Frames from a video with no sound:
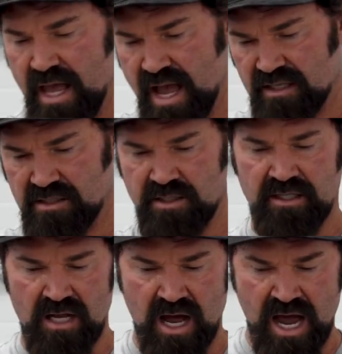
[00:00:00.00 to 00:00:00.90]

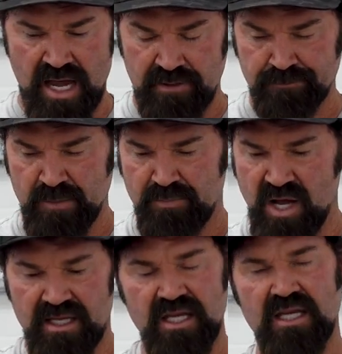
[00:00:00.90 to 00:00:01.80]
Excellent guy.
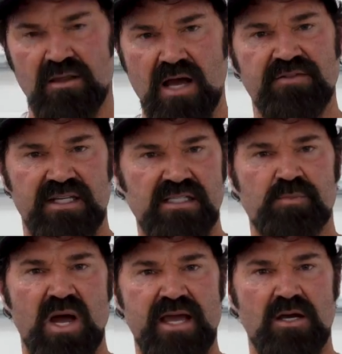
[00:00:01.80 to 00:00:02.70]
But he loved this
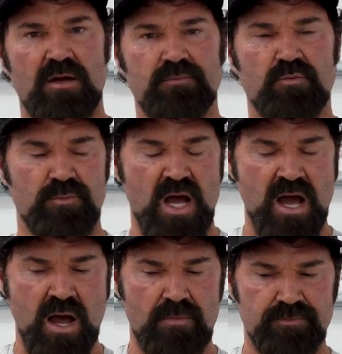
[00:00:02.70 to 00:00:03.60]
bike.
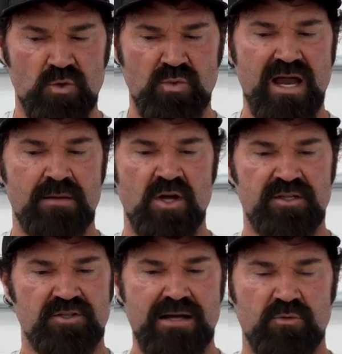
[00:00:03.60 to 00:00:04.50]
We had him on
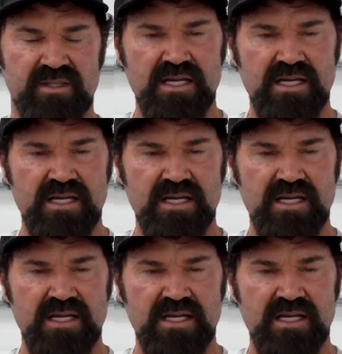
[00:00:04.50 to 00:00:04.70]
the track with